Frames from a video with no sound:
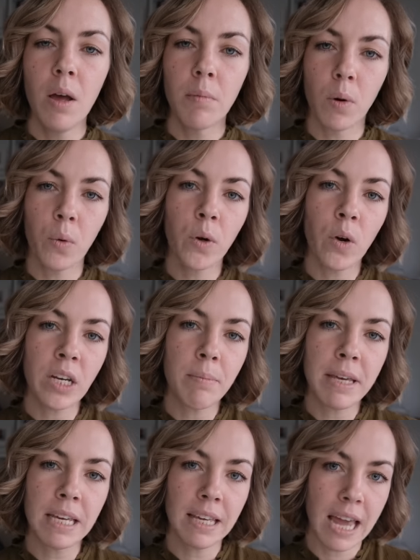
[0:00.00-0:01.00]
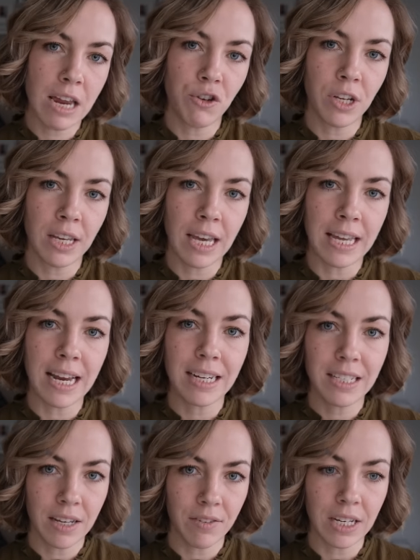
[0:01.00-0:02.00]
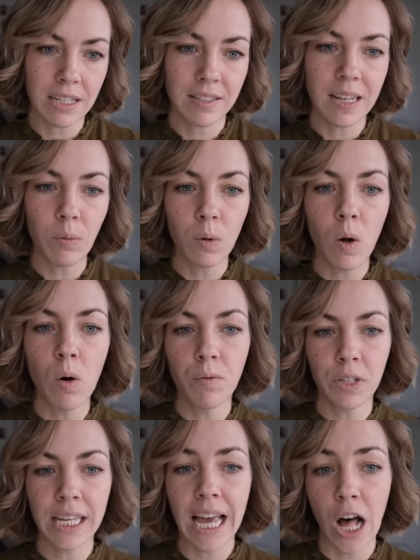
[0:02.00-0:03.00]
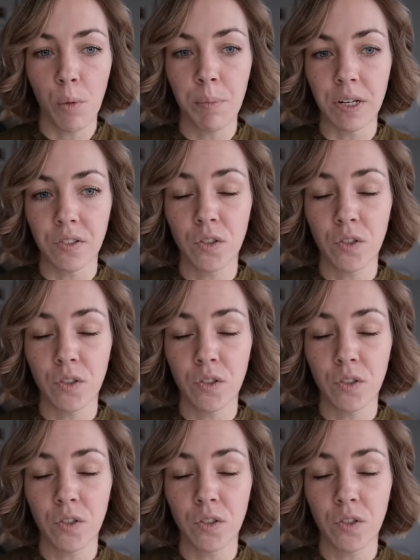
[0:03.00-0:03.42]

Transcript: but we're going to be engaging in activities that will hopefully help us